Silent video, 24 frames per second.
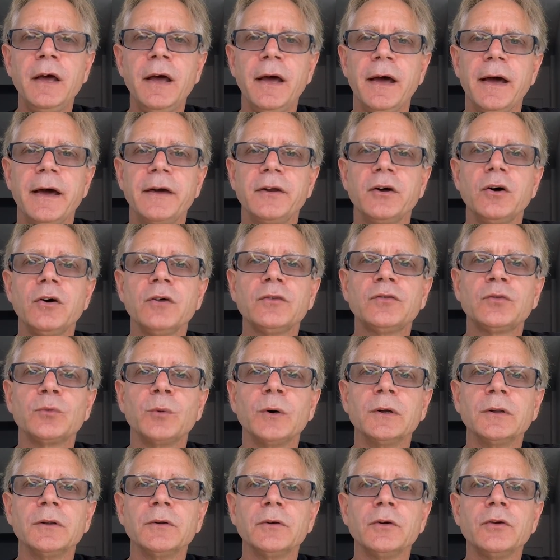and also
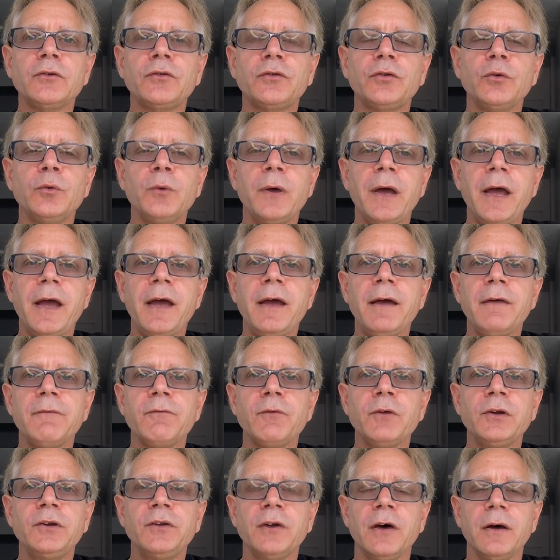alert you
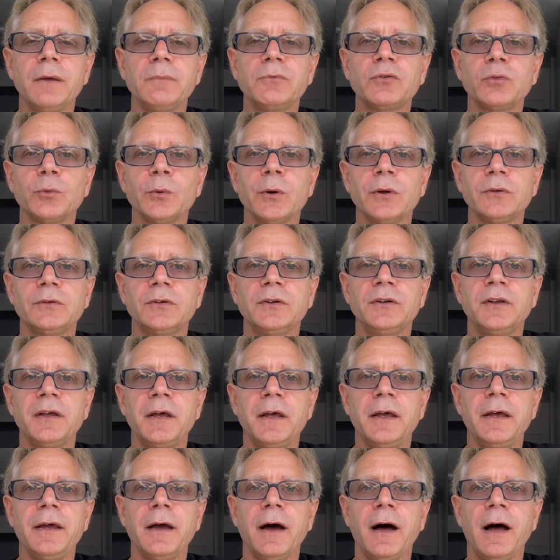every time throughout the
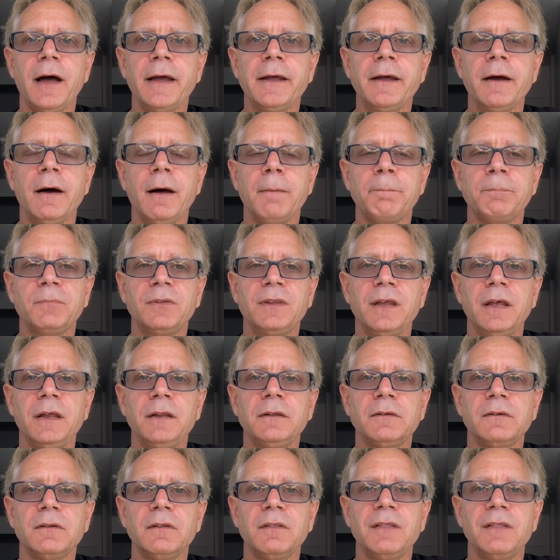day I update